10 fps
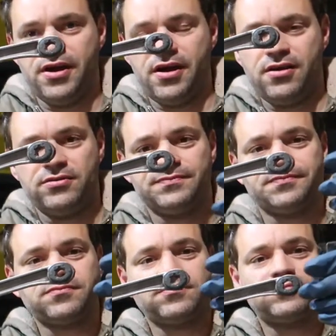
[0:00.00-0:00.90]
there,
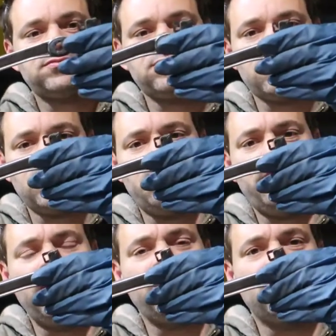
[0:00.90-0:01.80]

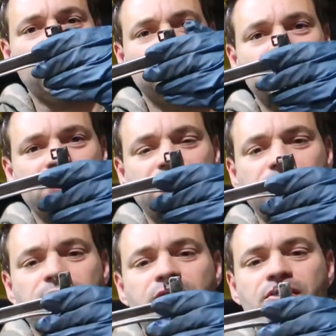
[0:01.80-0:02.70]
pin goes in
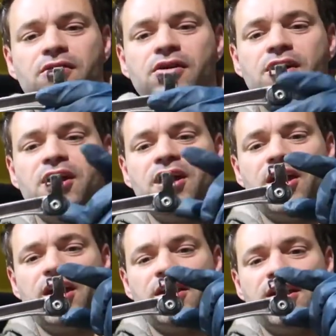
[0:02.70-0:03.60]
the middle,
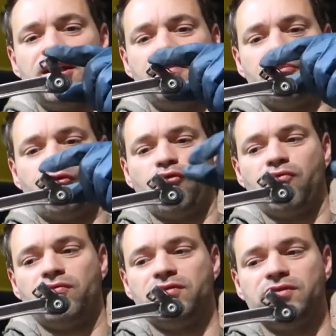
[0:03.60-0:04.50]
and then
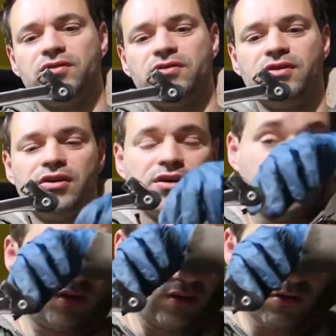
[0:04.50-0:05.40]

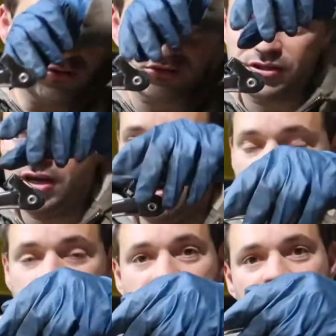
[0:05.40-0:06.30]
goes
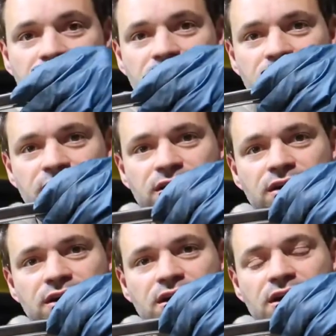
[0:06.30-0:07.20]
up
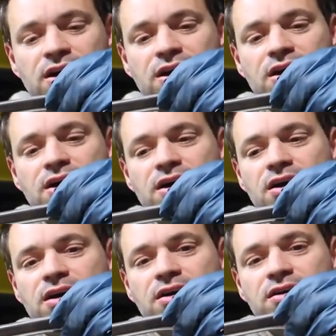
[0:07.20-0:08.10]

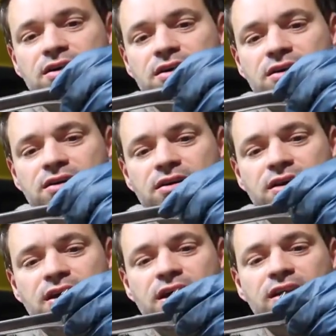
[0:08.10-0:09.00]

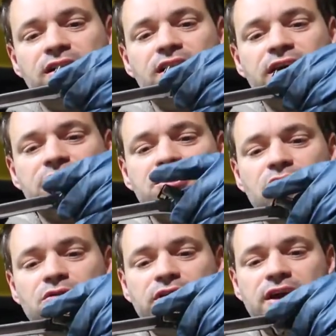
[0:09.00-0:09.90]
and clicks
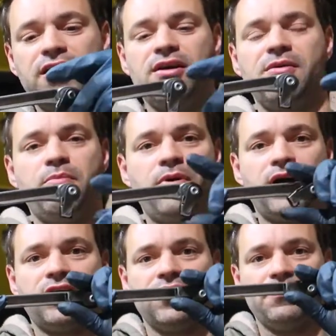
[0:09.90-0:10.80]
on a
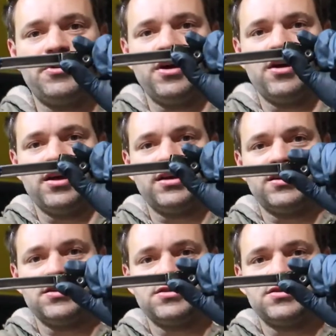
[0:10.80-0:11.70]
part up there like
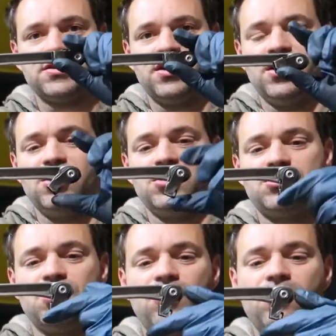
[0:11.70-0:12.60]
this.
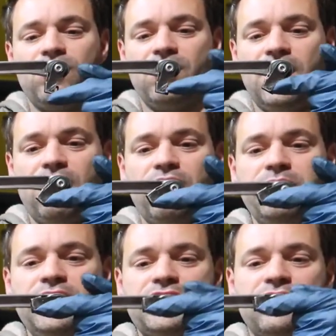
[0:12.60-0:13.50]
So our
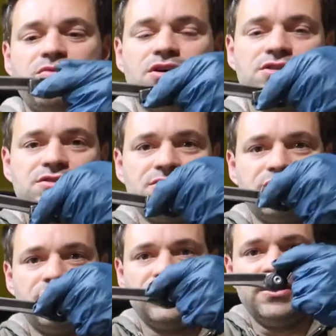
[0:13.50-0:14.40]
mission was to
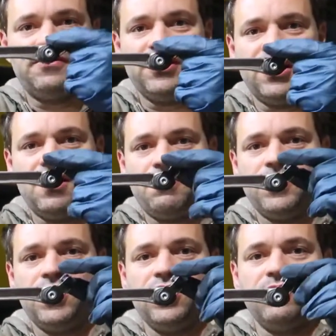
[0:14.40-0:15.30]
lift it
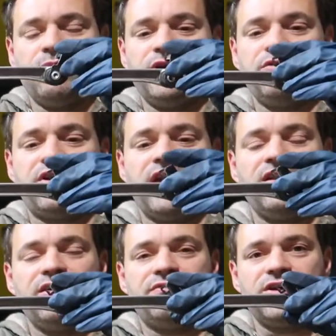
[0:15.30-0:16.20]
up, but you
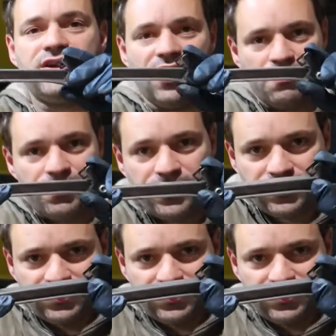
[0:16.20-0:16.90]
can't lift it up